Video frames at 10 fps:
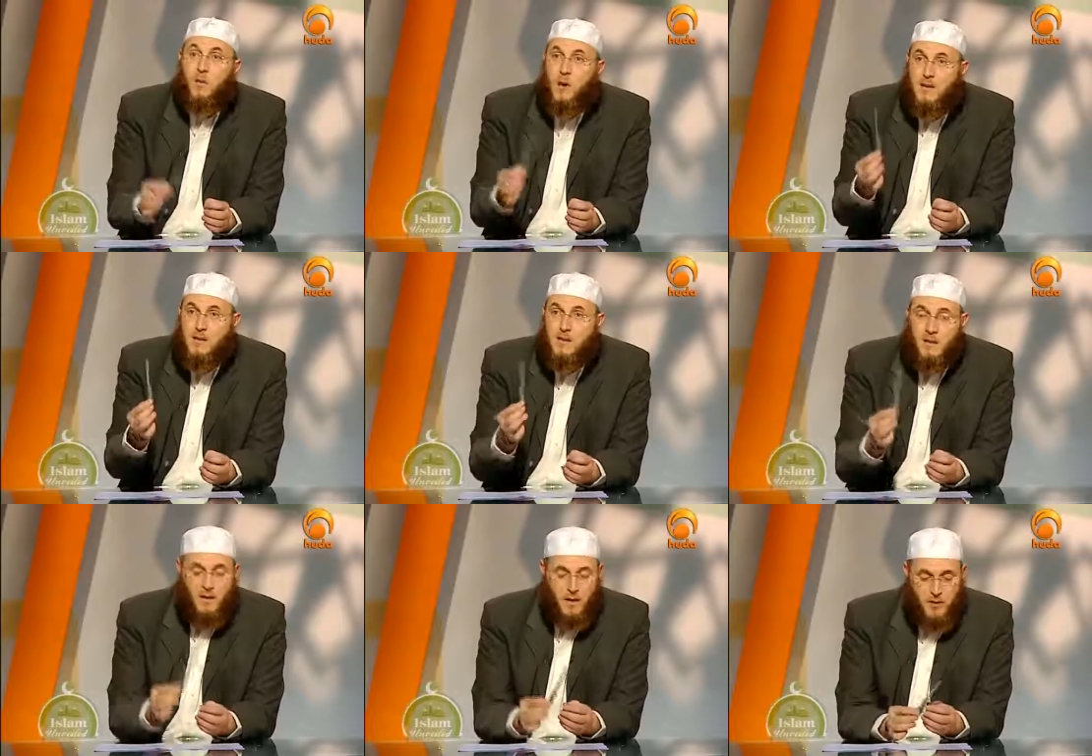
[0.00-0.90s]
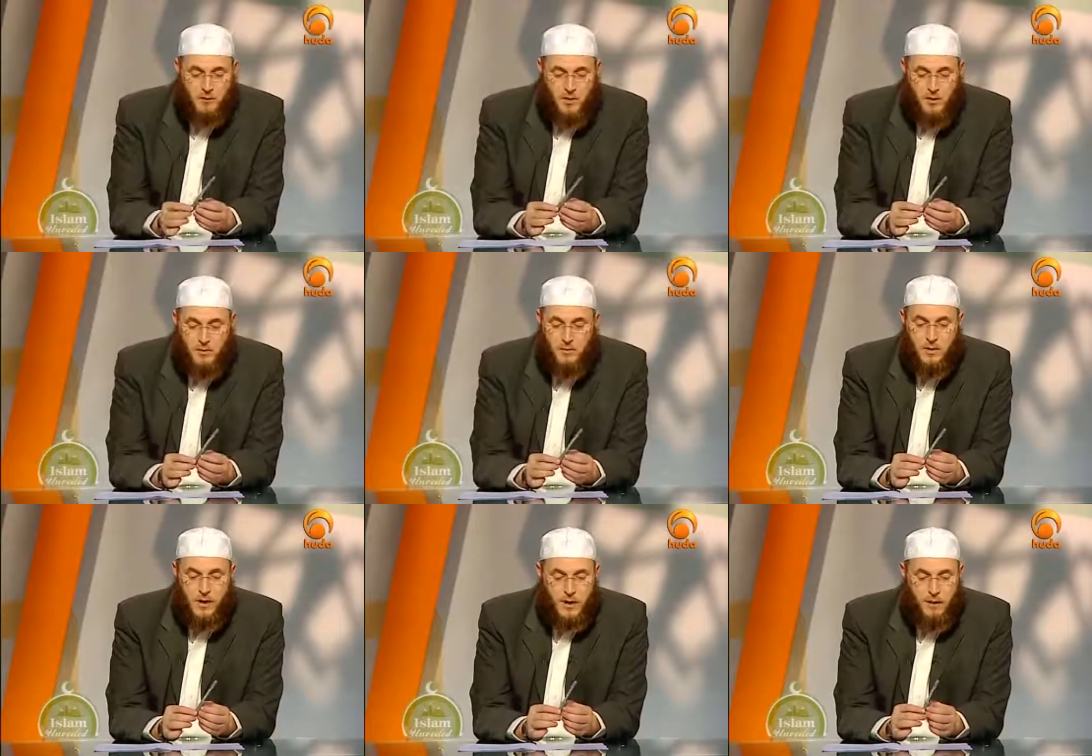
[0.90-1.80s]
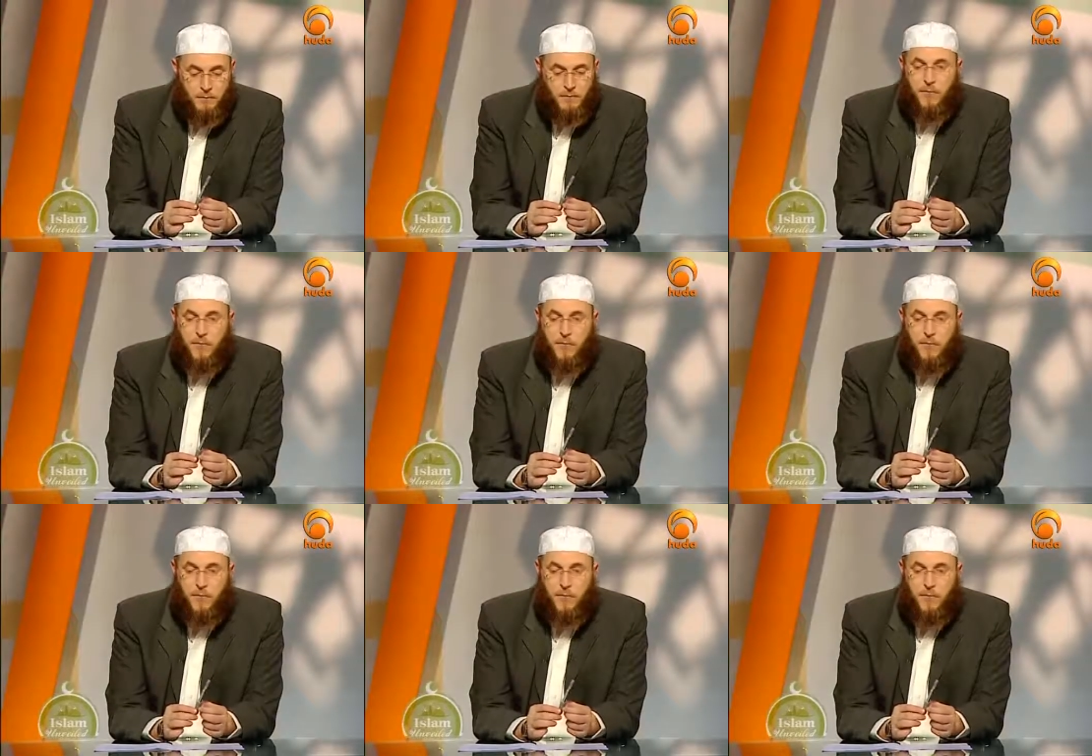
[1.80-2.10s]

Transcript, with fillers: One thing I wanted to uh,